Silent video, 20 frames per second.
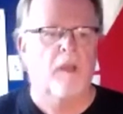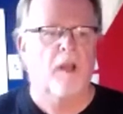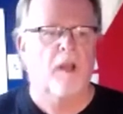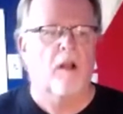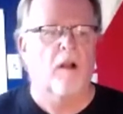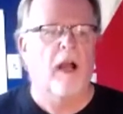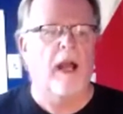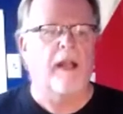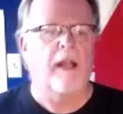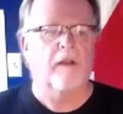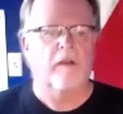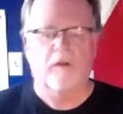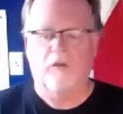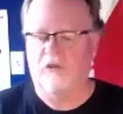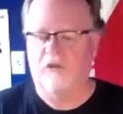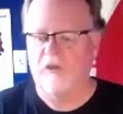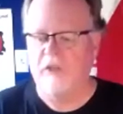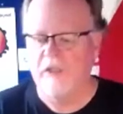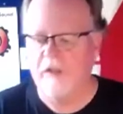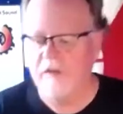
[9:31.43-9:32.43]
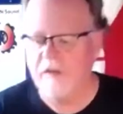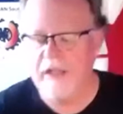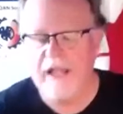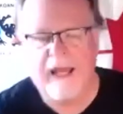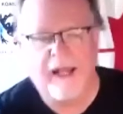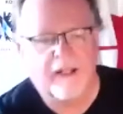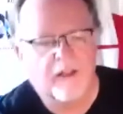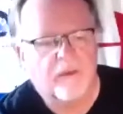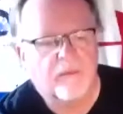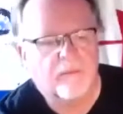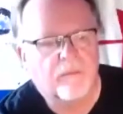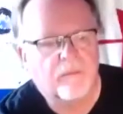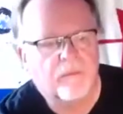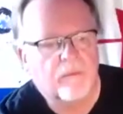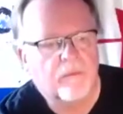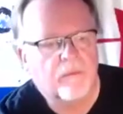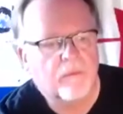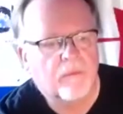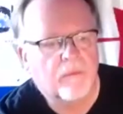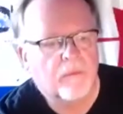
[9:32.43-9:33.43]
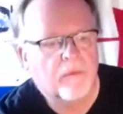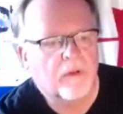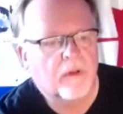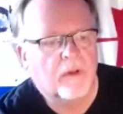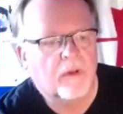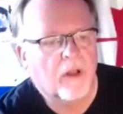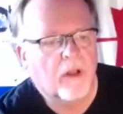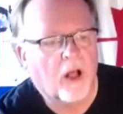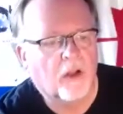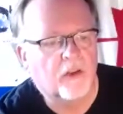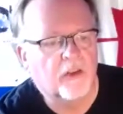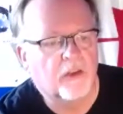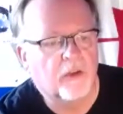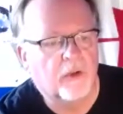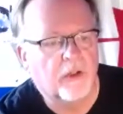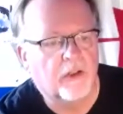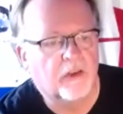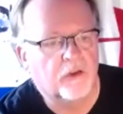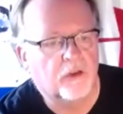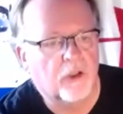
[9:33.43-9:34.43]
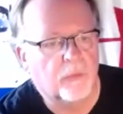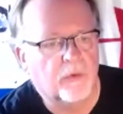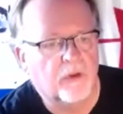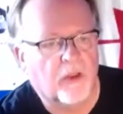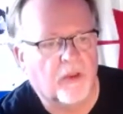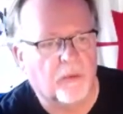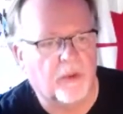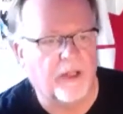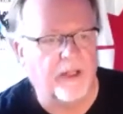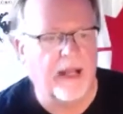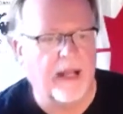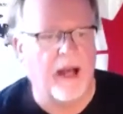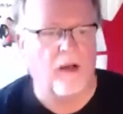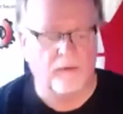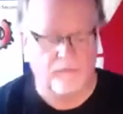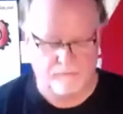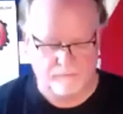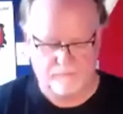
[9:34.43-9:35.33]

Right, C to the end. All they're doing is groups of 3 now.